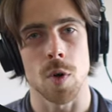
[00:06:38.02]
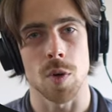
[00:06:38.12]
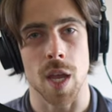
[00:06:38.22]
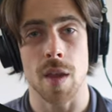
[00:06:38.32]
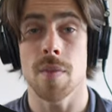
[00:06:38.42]

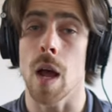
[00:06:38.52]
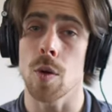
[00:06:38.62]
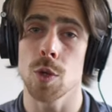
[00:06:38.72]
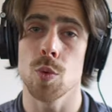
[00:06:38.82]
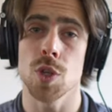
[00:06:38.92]
Okay,
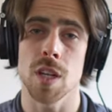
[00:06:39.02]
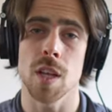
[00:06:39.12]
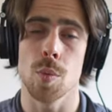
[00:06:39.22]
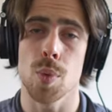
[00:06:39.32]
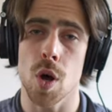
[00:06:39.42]
now there was a
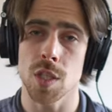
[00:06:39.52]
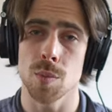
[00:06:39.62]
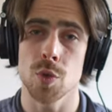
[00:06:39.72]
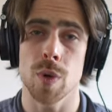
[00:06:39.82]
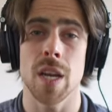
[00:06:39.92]
little pause
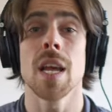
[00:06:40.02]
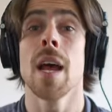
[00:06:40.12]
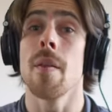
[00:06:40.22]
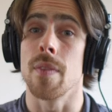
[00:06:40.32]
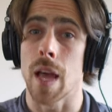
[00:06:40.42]
in between.
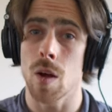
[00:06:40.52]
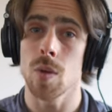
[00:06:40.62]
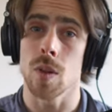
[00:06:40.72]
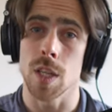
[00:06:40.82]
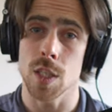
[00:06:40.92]

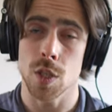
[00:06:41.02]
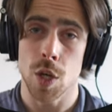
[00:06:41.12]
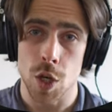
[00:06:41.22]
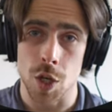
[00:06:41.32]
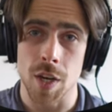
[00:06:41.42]
Now
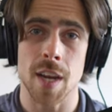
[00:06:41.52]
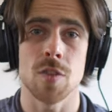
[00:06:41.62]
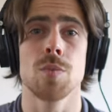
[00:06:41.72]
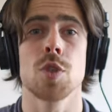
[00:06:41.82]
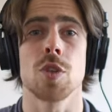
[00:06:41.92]
let's
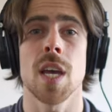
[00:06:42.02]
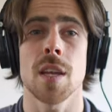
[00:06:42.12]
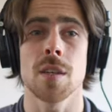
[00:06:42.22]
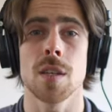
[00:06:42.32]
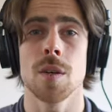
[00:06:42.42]
connect them
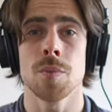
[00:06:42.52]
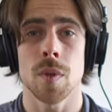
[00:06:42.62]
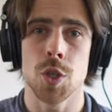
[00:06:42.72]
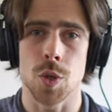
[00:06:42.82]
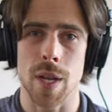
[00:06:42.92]
together
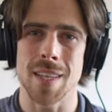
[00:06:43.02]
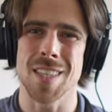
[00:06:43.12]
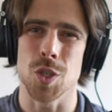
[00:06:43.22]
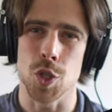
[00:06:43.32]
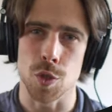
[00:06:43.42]
so that
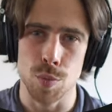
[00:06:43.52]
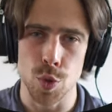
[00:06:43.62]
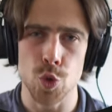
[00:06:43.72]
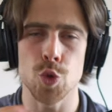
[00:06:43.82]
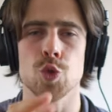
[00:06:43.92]
it's a
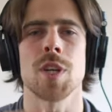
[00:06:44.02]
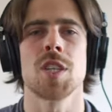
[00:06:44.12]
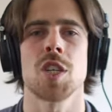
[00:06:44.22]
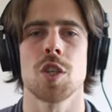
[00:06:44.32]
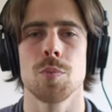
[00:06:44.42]
smooth
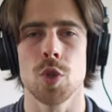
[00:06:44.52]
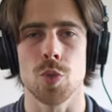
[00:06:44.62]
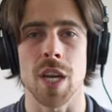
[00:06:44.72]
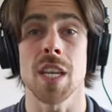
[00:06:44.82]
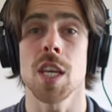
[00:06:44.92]
transition
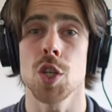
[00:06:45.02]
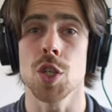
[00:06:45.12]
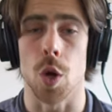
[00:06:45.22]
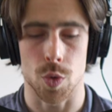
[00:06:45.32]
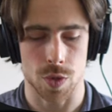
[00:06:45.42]
between
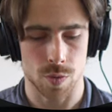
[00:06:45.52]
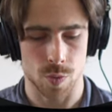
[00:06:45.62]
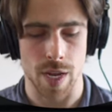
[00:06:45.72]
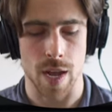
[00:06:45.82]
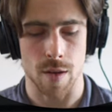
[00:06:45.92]
each note
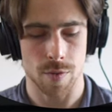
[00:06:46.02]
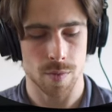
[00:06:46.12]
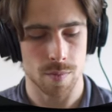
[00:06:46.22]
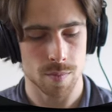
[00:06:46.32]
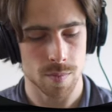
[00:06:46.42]
we have.